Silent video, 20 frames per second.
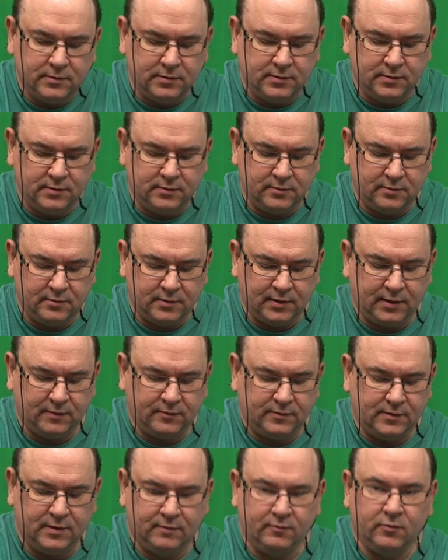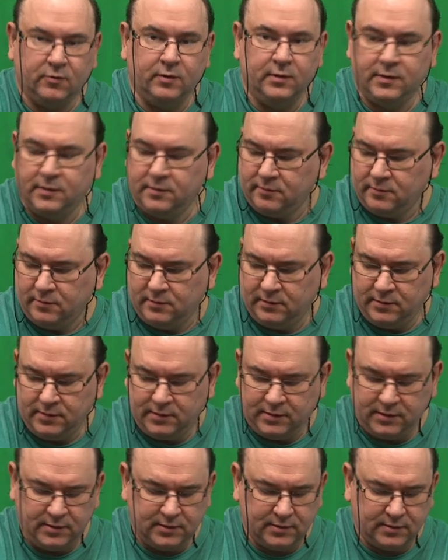so you don't have to have all the, all
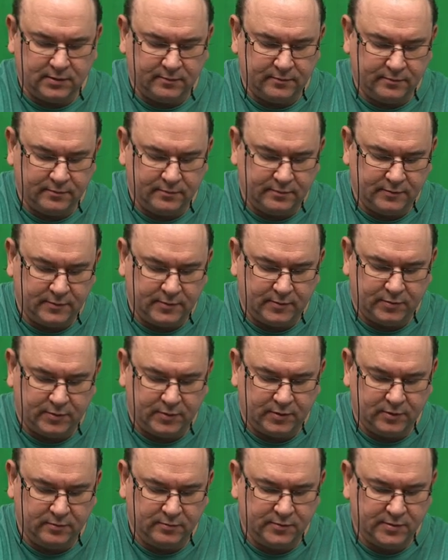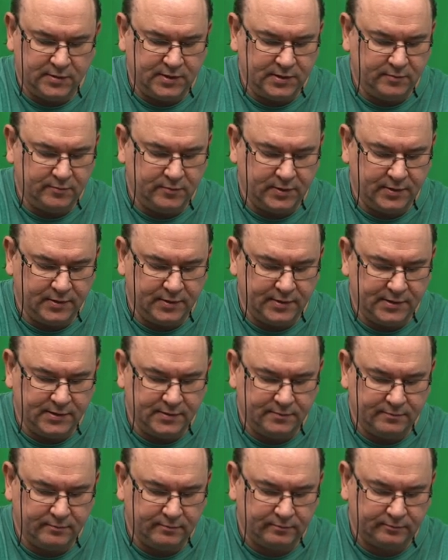the um, probes in place.
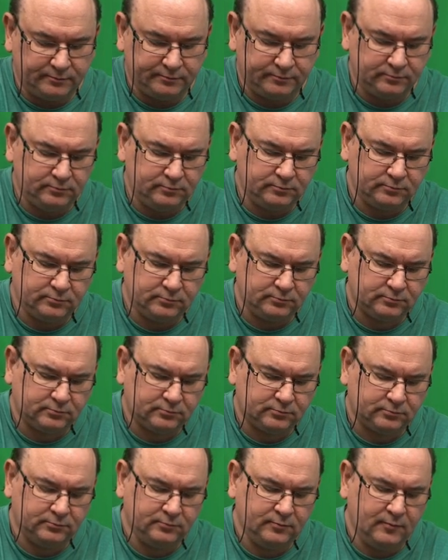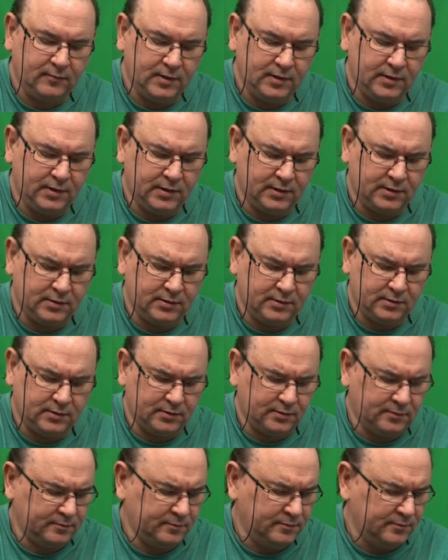And
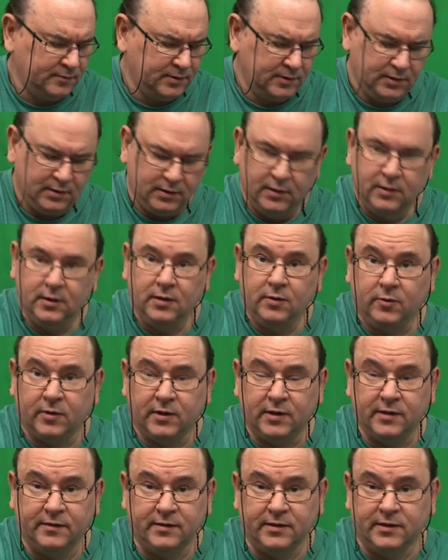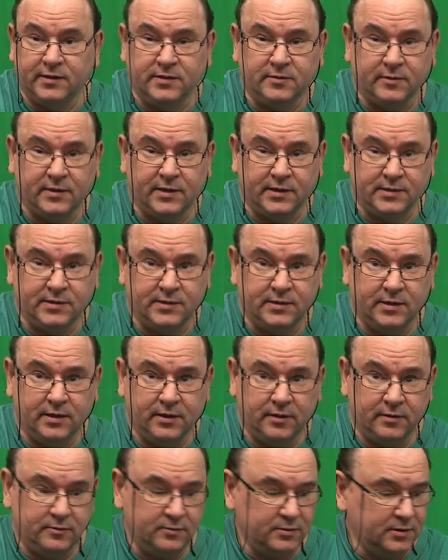um, one of the things that one has to take
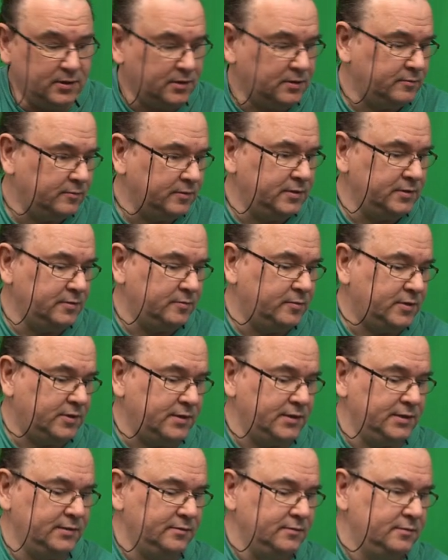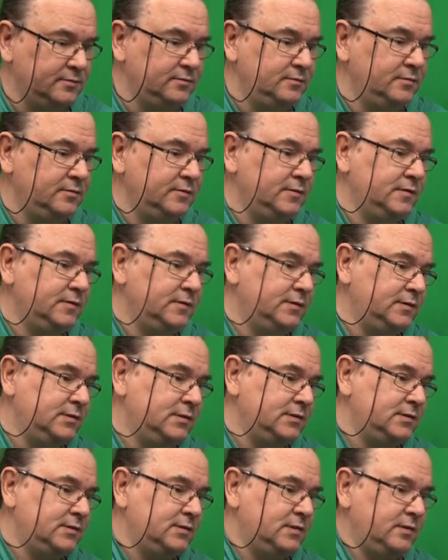into account when you're buying
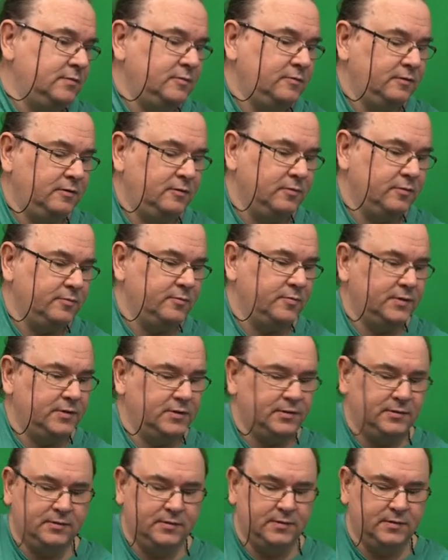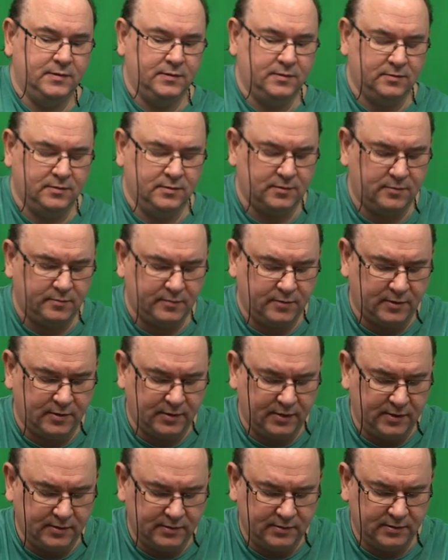this type of equipment on the
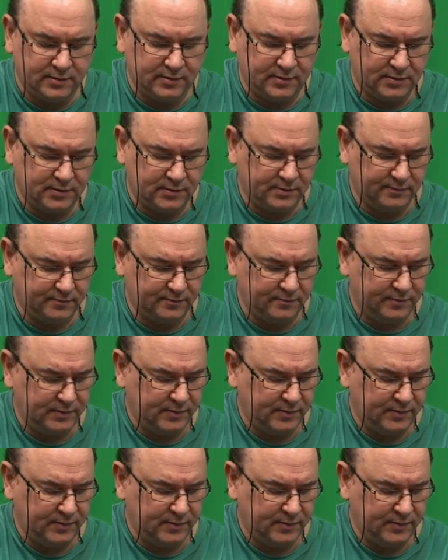market, but um,